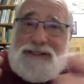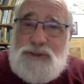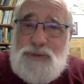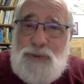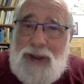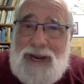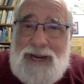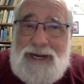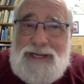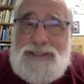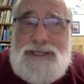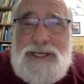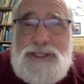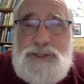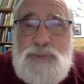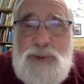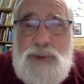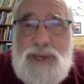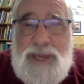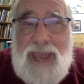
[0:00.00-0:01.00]
Israelis as
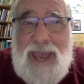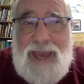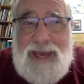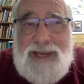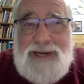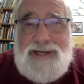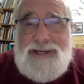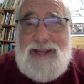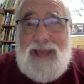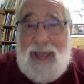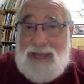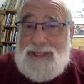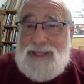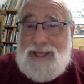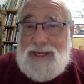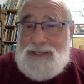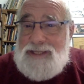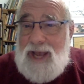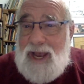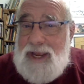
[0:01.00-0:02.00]
we can,
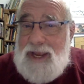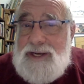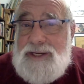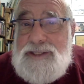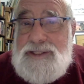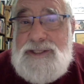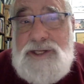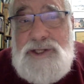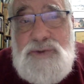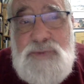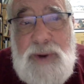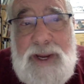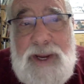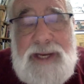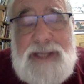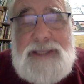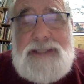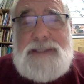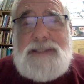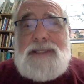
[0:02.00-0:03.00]
anti-Zionist
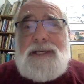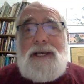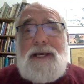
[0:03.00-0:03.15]
Israelis,